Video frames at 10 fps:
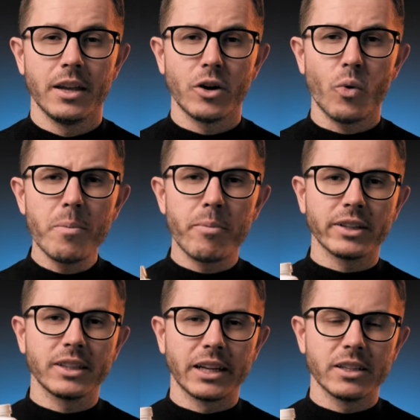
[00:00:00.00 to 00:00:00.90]
Now, one
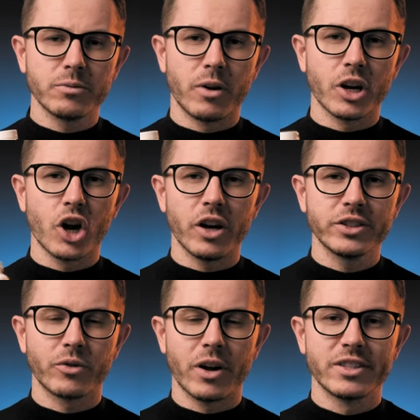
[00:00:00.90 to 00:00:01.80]
bottle like this one
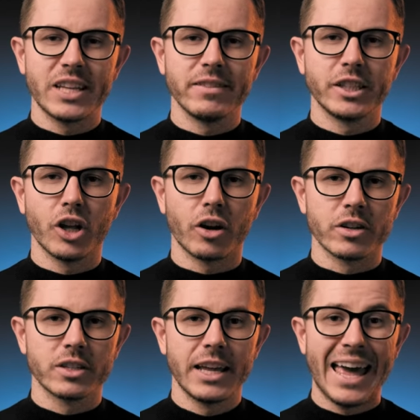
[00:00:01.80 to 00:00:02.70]
costs around
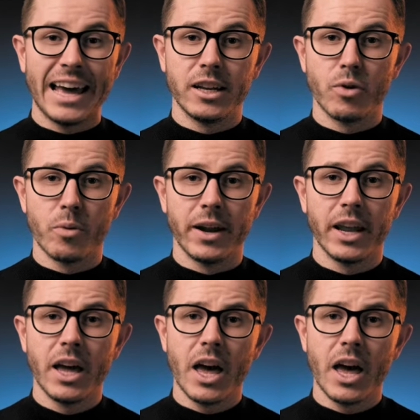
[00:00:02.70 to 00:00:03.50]
$70 at the moment,